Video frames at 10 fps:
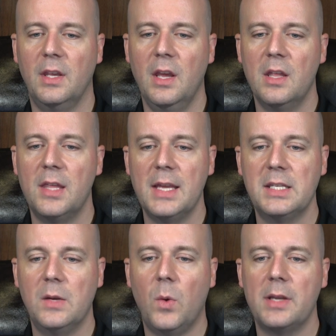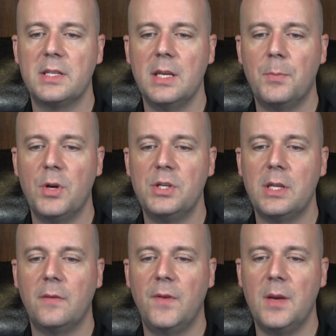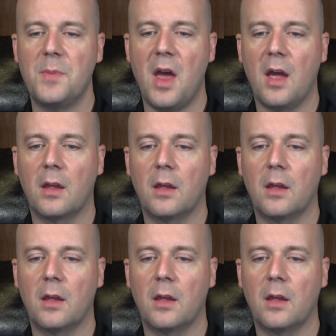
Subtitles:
Thanks, NYC. Appreciate the feedback.